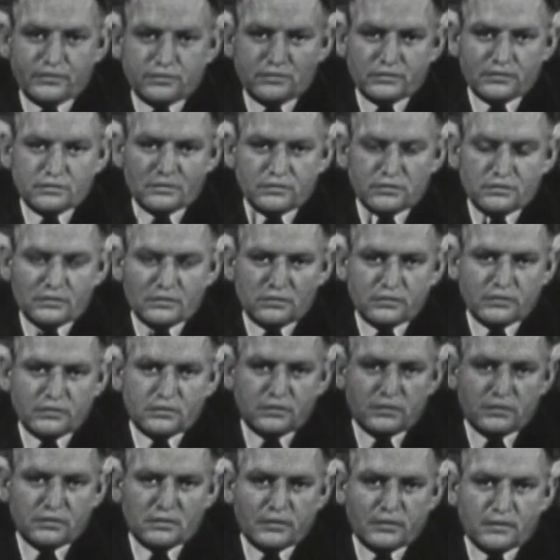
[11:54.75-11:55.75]
no
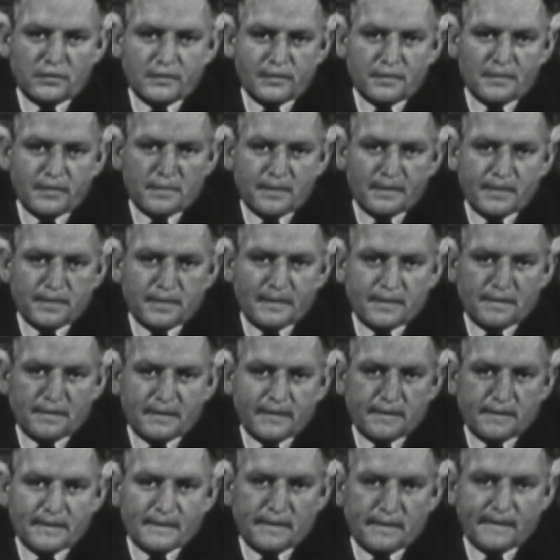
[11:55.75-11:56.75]
invitation
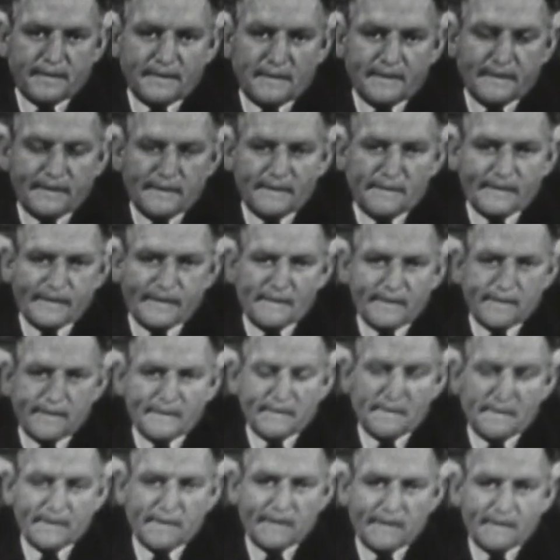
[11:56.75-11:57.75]
until about
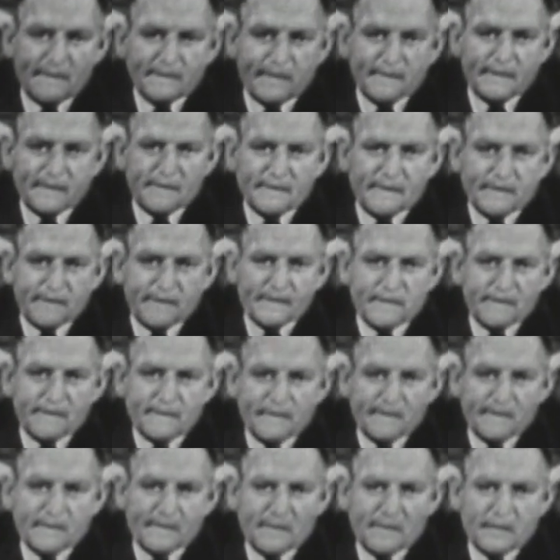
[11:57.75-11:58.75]
17 months
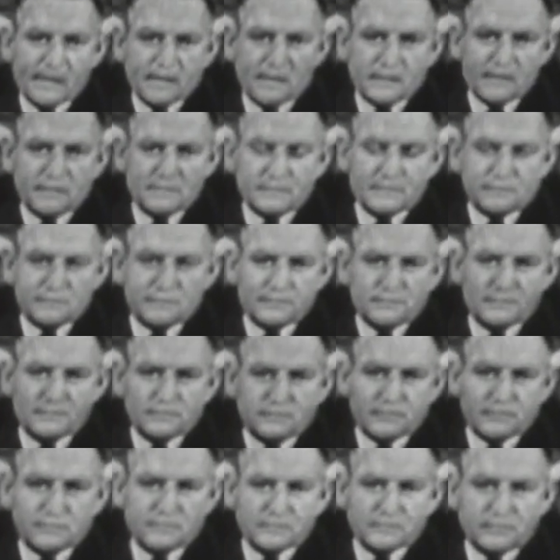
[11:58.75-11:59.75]
after the investigation
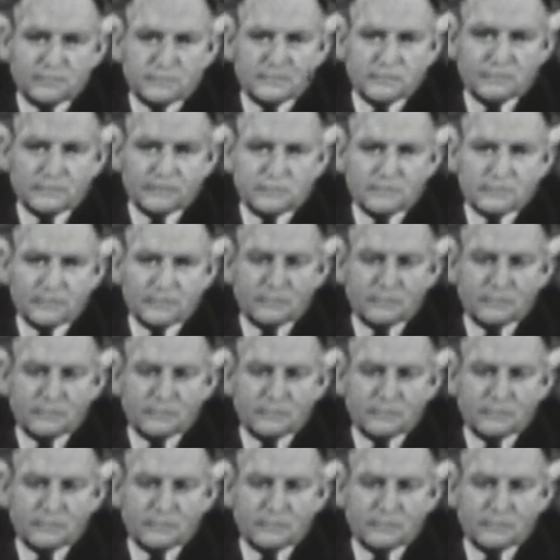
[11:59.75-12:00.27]
was going,